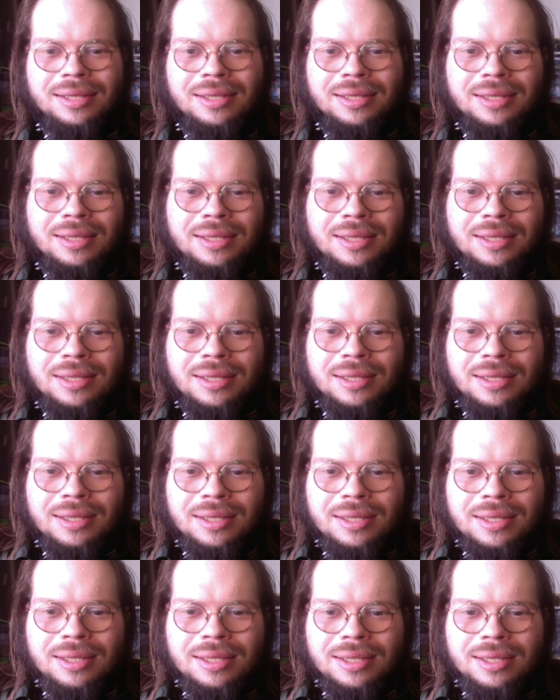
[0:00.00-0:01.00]

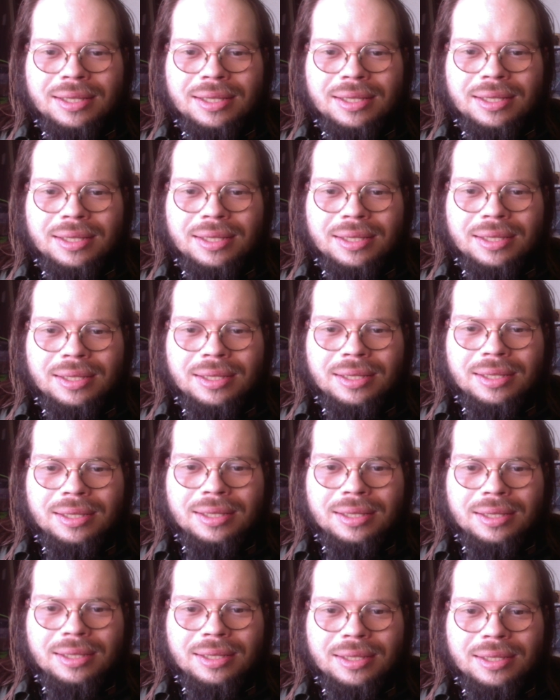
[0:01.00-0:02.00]

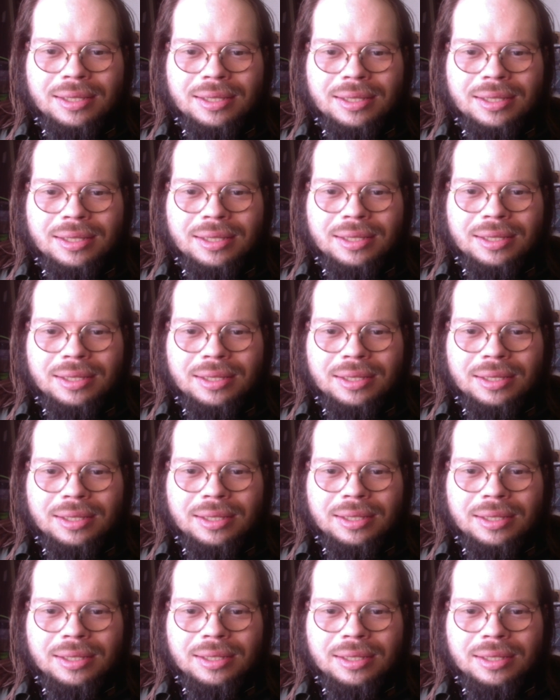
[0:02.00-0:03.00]

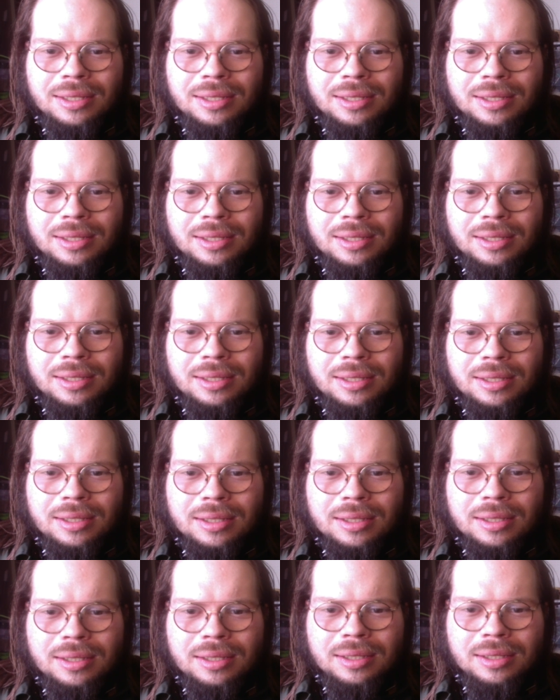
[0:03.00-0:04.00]

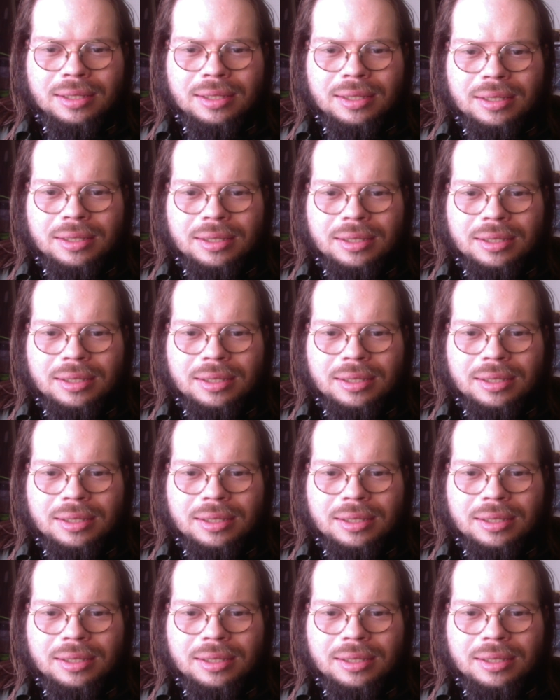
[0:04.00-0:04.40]
Nobody speaks.